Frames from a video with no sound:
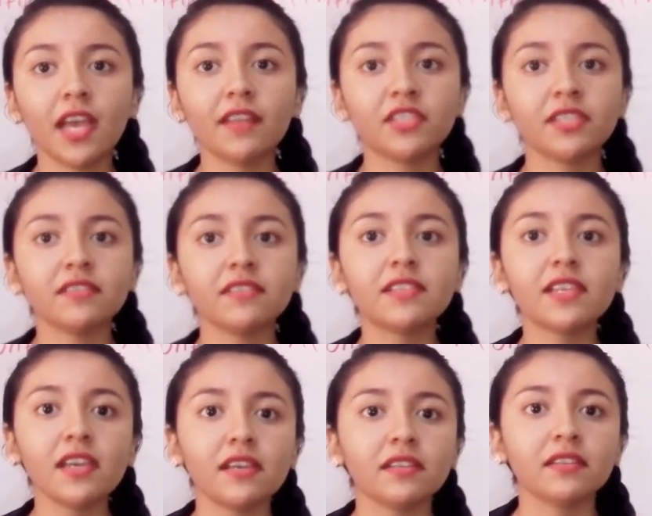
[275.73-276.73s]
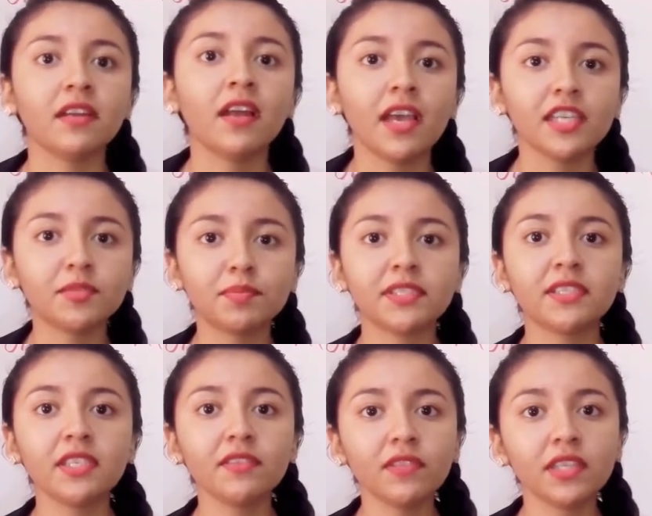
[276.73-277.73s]
yet deal
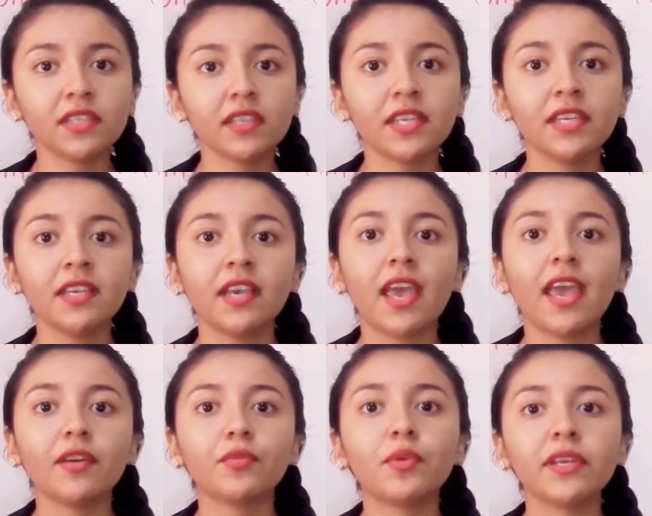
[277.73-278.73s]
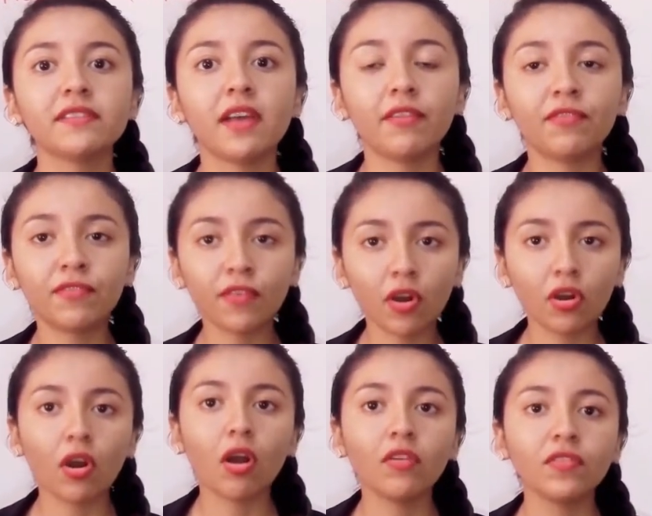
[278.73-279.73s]
specifically with the
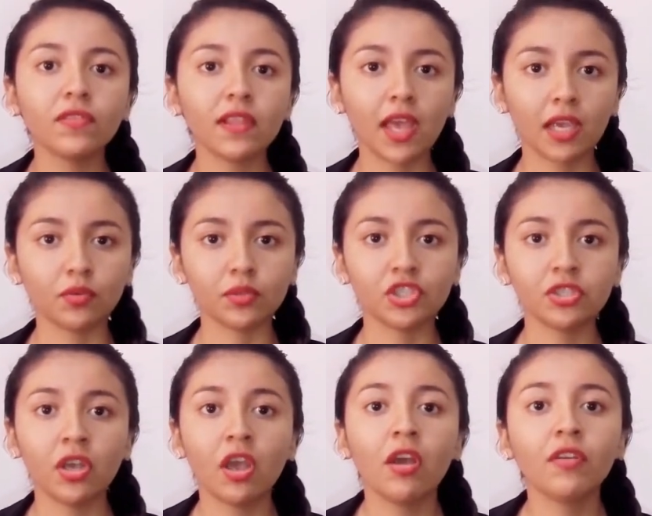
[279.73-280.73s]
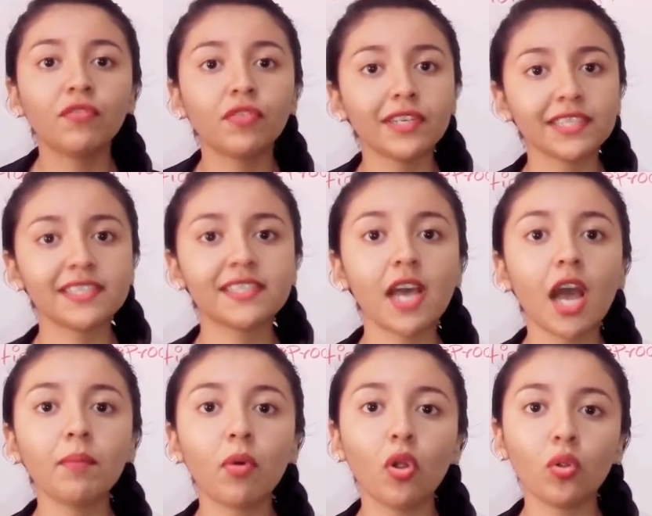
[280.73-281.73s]
form of language. For
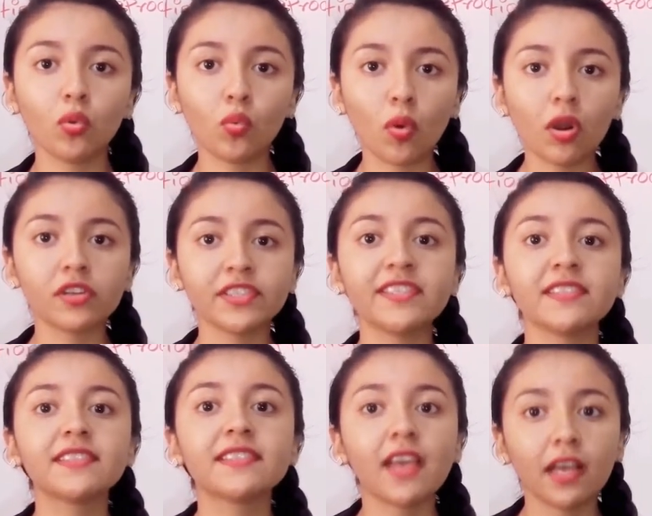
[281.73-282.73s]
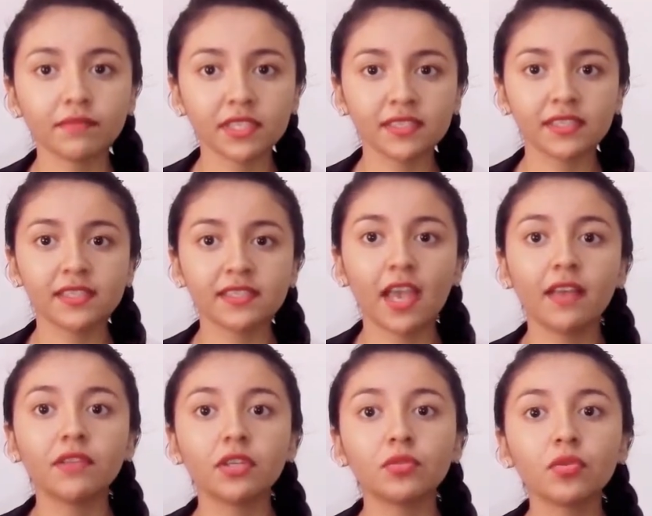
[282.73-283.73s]
example, words, sentences,
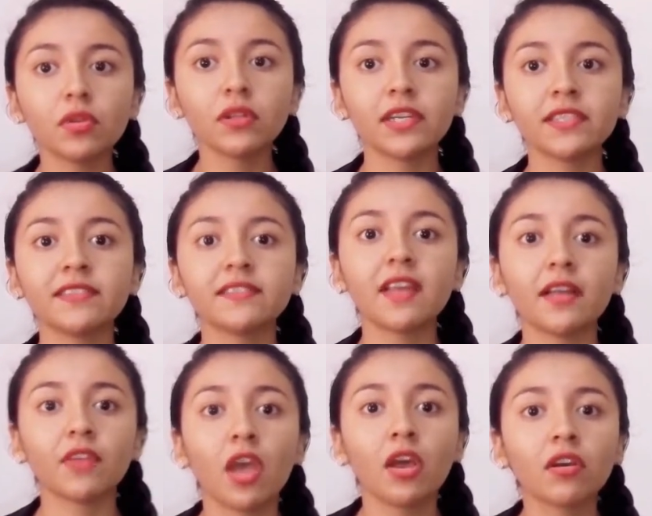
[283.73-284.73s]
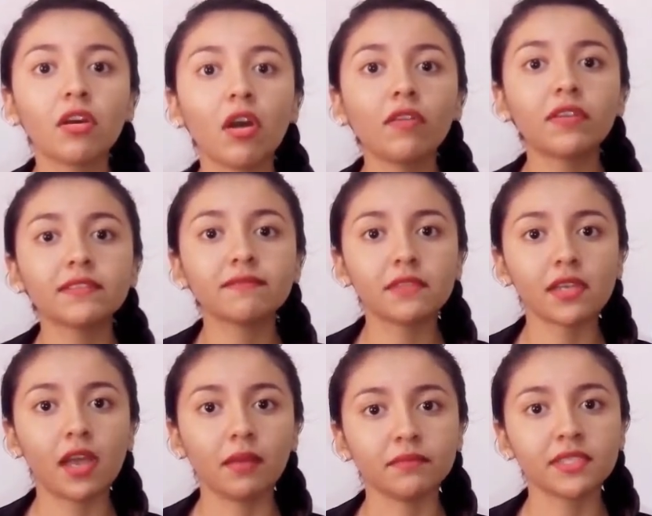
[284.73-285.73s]
and the rulers that govern
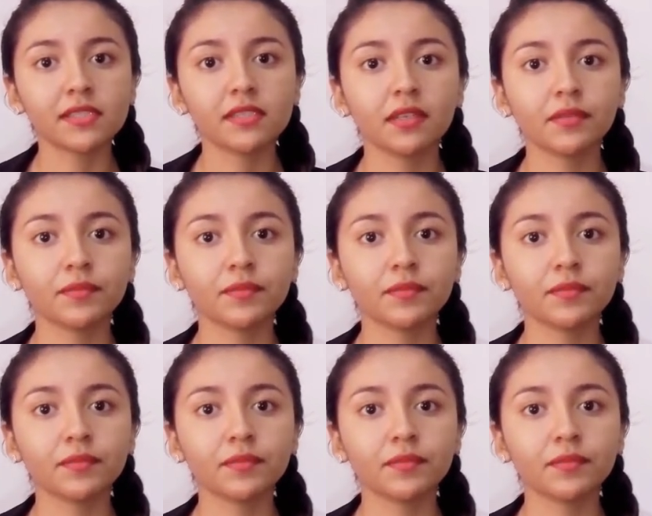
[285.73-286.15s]
them.